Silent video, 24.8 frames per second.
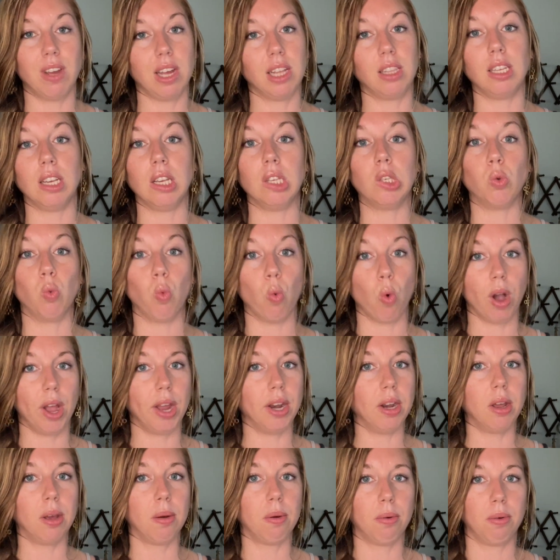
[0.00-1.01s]
at least
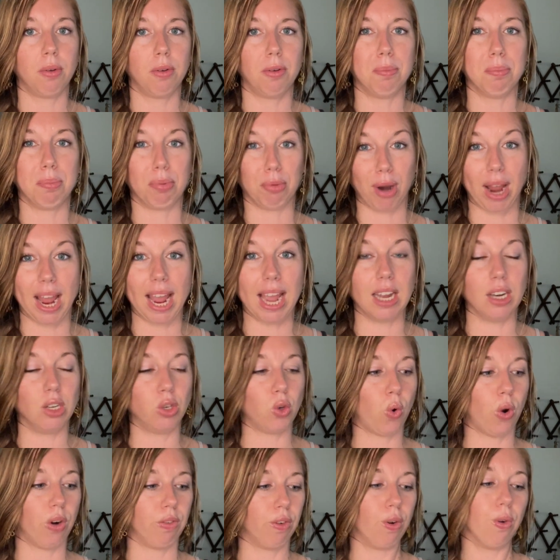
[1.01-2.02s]
one
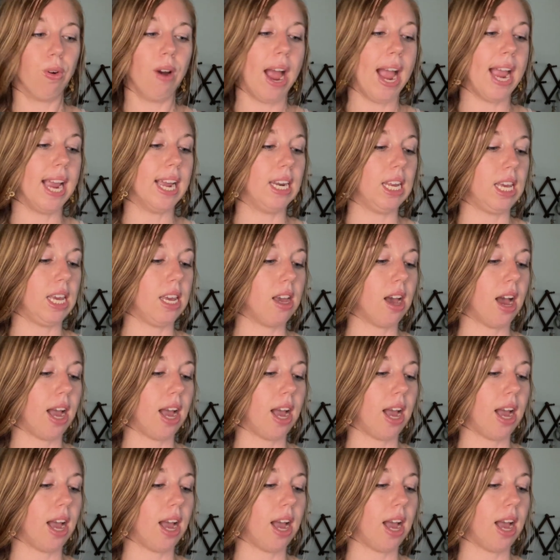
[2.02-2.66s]
brand or variety.